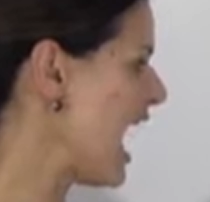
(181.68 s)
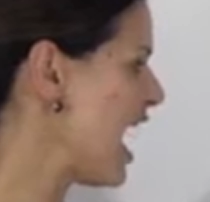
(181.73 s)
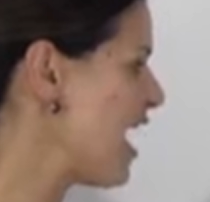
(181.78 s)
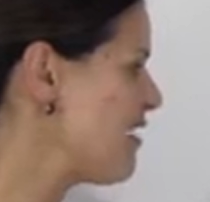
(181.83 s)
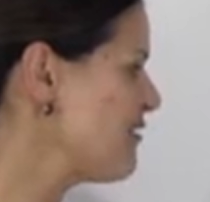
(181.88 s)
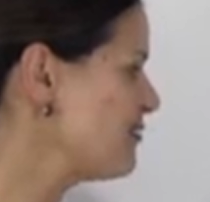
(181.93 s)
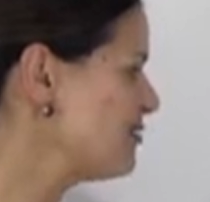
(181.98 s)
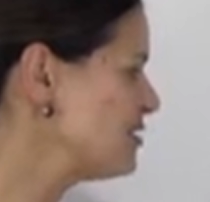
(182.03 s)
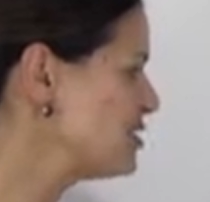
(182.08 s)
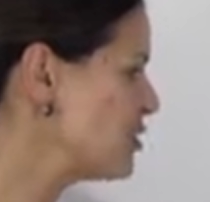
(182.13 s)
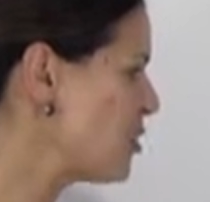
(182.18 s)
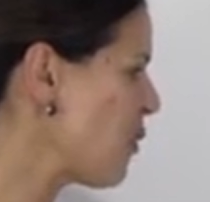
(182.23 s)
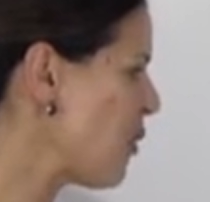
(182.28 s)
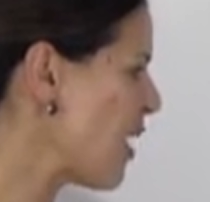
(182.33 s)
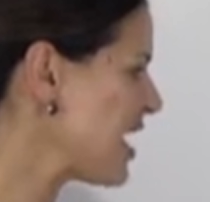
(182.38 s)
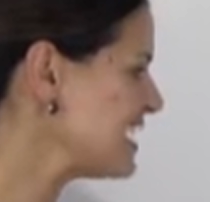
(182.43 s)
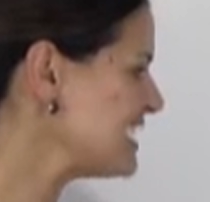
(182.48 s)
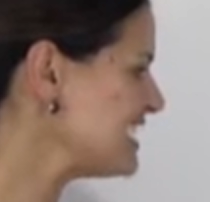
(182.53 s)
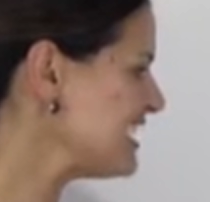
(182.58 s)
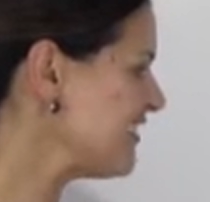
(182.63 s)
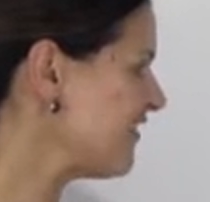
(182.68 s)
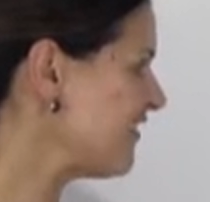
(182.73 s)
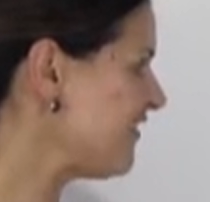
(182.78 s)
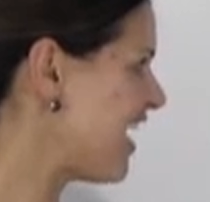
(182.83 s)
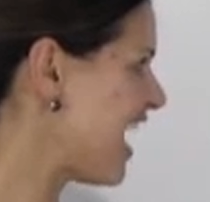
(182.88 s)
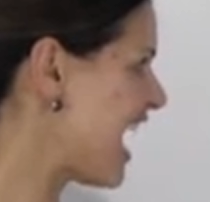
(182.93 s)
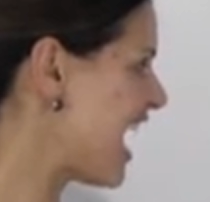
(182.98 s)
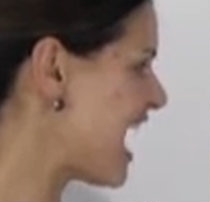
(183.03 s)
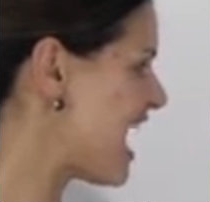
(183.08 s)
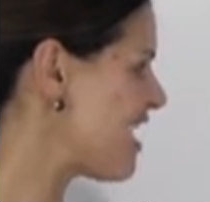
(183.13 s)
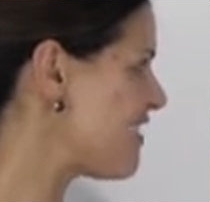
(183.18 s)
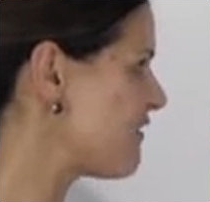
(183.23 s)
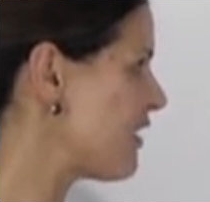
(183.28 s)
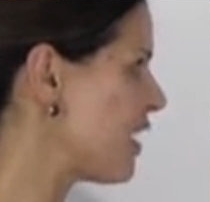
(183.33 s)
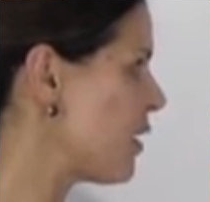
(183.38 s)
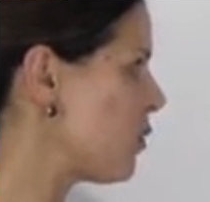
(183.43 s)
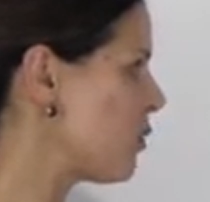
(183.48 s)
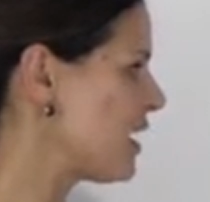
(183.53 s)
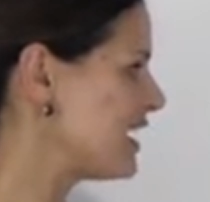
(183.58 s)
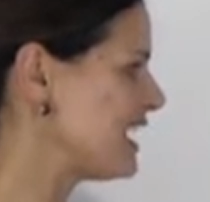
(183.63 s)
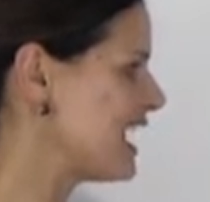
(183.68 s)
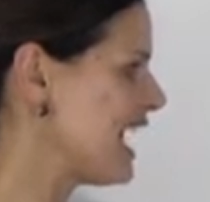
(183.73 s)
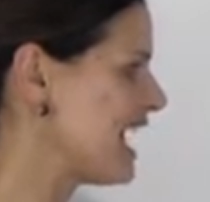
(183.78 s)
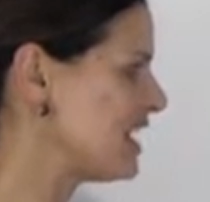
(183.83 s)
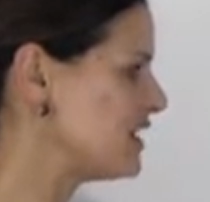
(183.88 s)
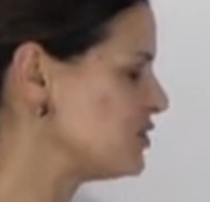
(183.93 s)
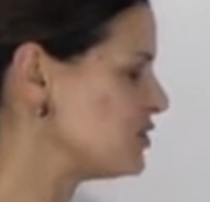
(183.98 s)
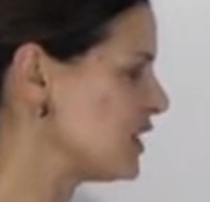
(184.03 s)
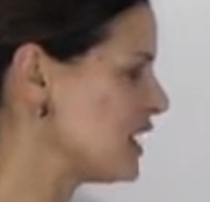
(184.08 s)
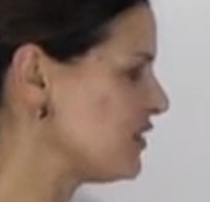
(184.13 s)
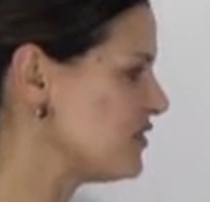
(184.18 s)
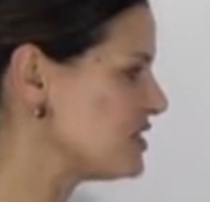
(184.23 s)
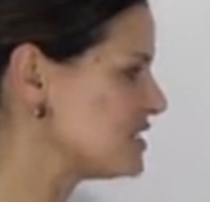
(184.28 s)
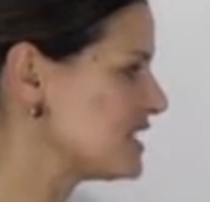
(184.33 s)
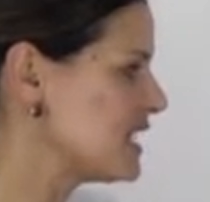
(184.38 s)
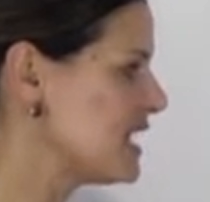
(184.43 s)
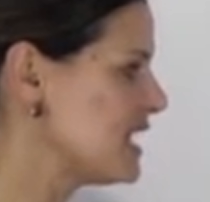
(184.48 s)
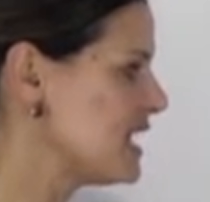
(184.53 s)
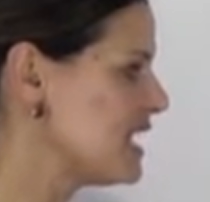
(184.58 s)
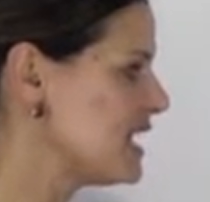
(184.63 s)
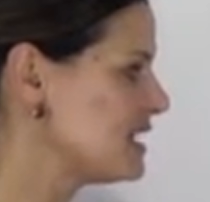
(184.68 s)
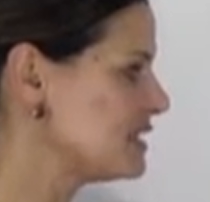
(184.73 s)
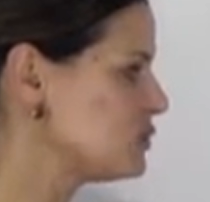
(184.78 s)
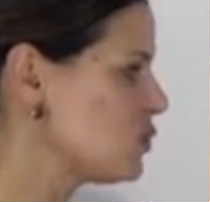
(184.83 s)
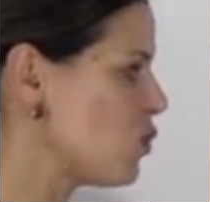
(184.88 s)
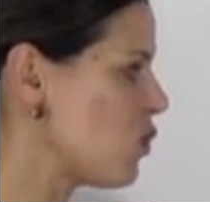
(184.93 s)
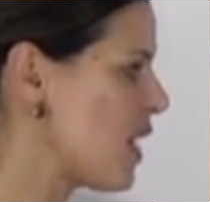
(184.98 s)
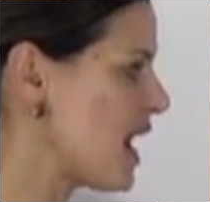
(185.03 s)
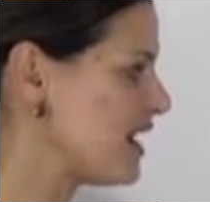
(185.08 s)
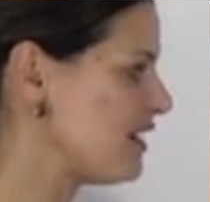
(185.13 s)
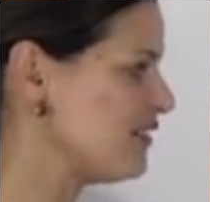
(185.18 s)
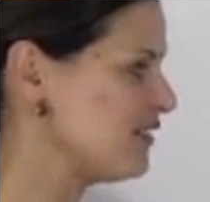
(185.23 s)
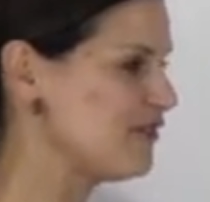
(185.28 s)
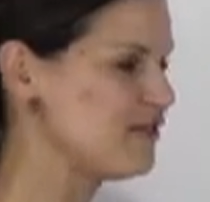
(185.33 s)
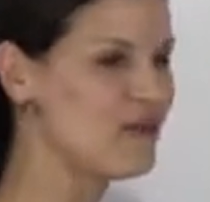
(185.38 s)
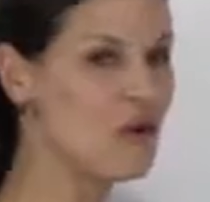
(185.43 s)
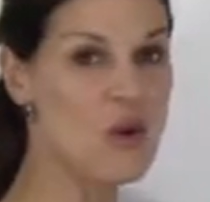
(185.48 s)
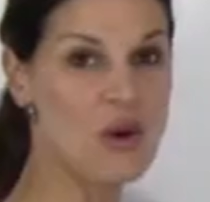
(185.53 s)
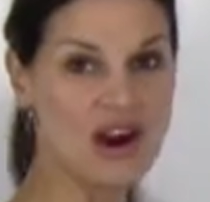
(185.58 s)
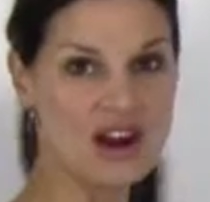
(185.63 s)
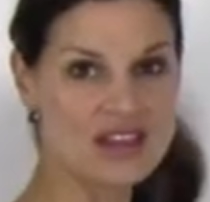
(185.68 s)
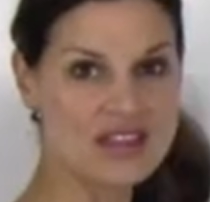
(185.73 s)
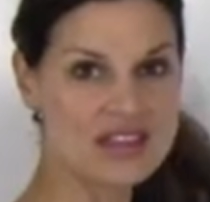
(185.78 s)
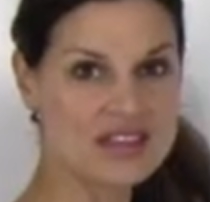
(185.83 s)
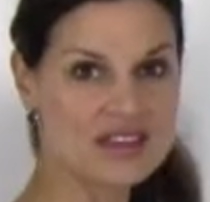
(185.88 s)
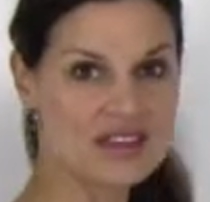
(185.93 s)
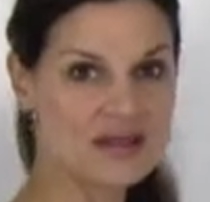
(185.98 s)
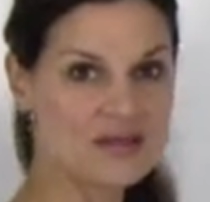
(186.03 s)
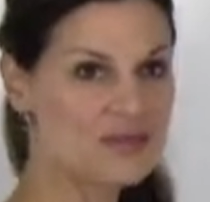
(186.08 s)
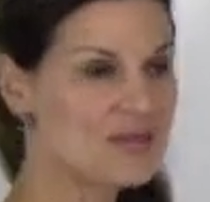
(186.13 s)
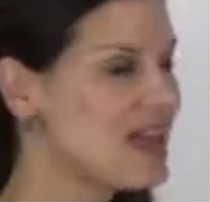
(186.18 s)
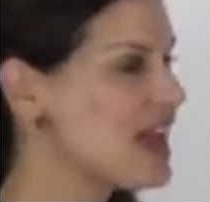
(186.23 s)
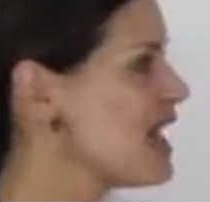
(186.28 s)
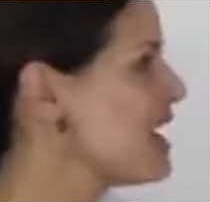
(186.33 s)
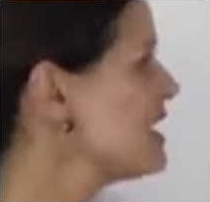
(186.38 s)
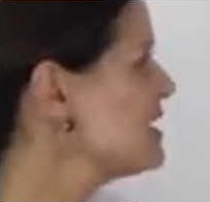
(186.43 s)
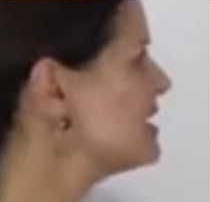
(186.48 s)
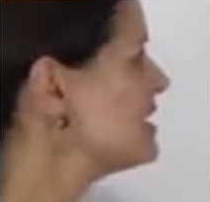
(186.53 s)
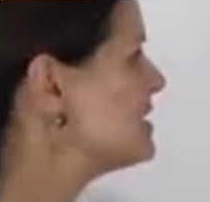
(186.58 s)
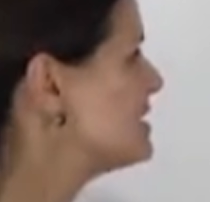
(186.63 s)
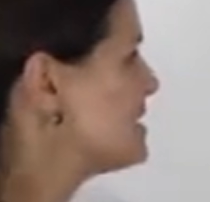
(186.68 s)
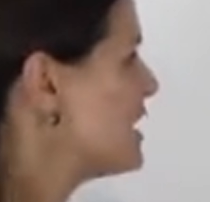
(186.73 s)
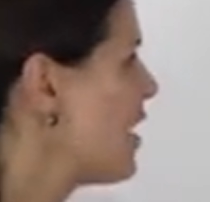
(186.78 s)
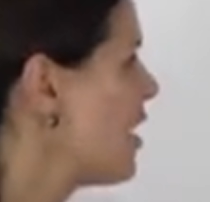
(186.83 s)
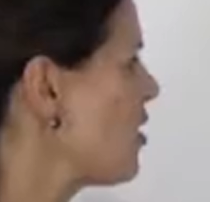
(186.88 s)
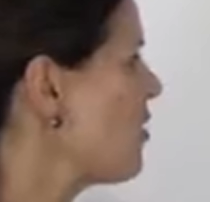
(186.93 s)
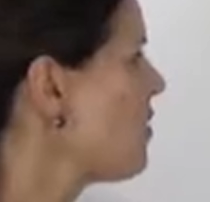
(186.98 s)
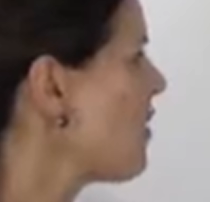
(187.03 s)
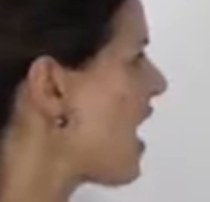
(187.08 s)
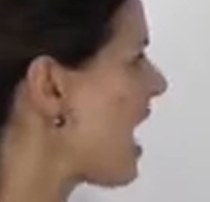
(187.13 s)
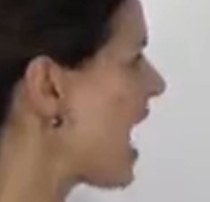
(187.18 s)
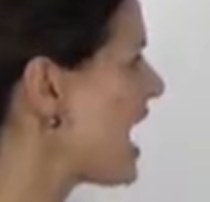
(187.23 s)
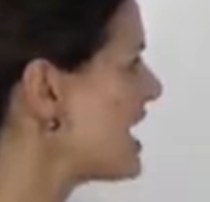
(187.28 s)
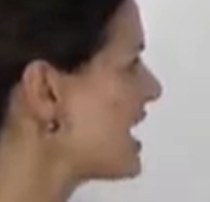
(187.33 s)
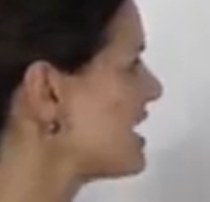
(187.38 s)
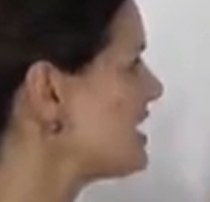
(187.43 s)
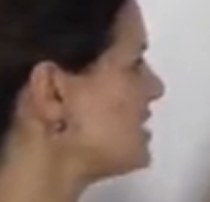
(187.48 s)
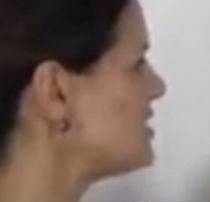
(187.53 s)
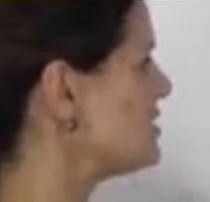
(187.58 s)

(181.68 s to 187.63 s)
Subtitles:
of 25 100ths is 1/4. So I can